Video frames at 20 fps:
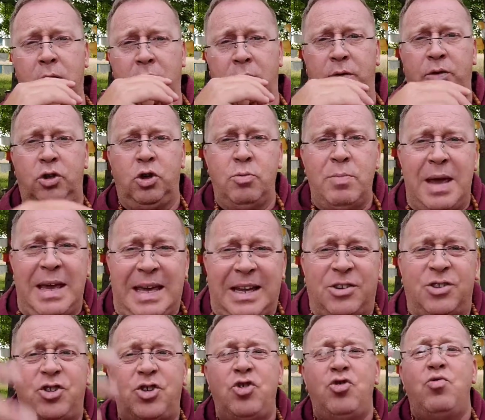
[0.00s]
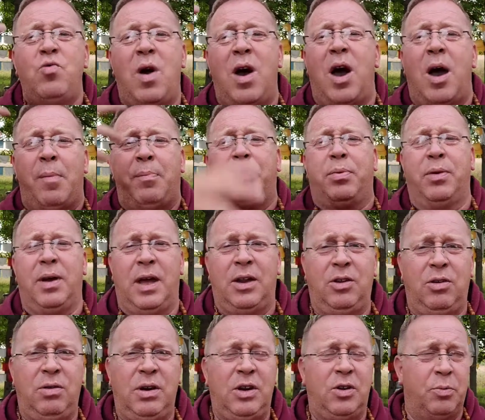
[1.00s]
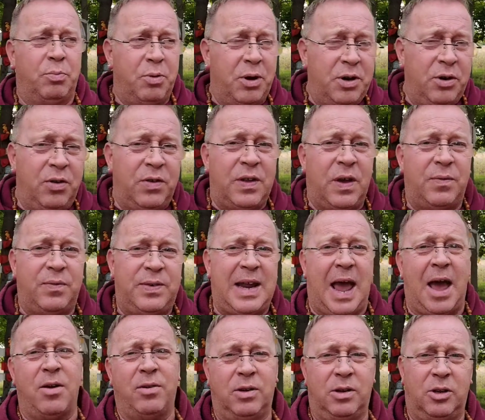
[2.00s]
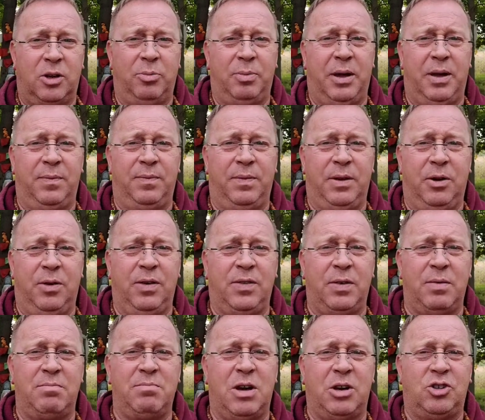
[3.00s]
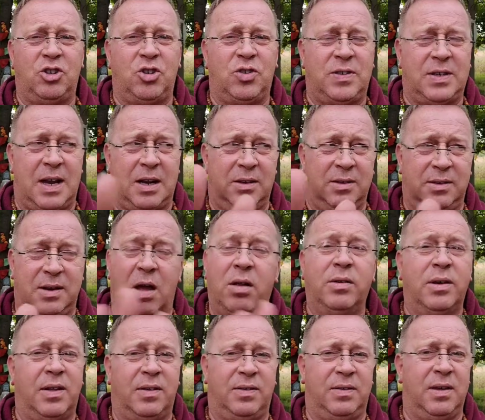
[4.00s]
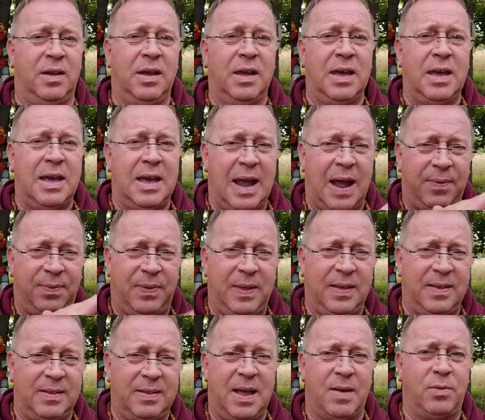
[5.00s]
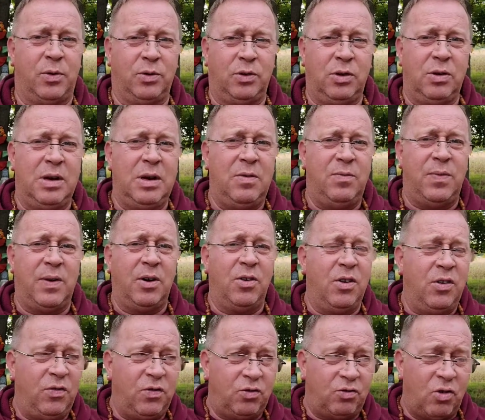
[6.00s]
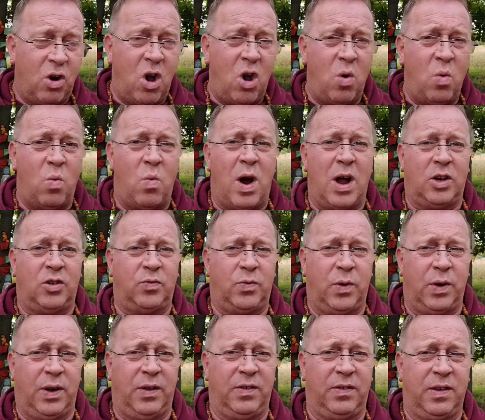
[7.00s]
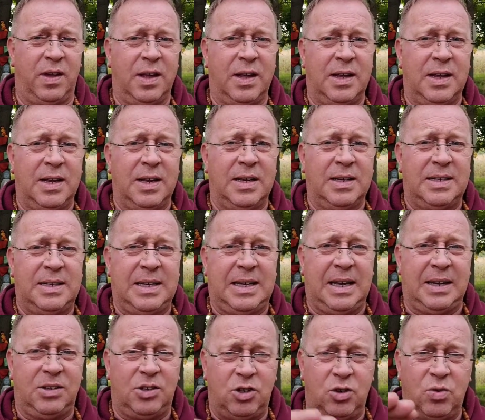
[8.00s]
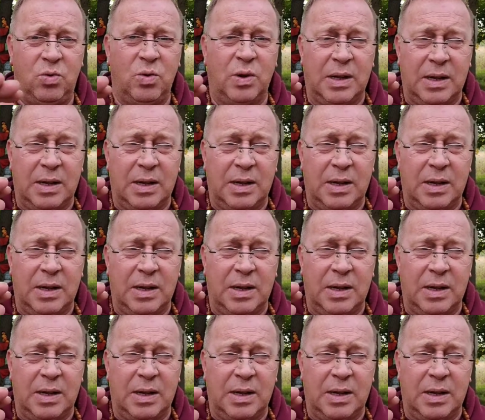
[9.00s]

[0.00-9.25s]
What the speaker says: you may get too up and you need to bring yourself down a little bit. There isn't much subtle dullness at this level. You need very strong watchfulness to get to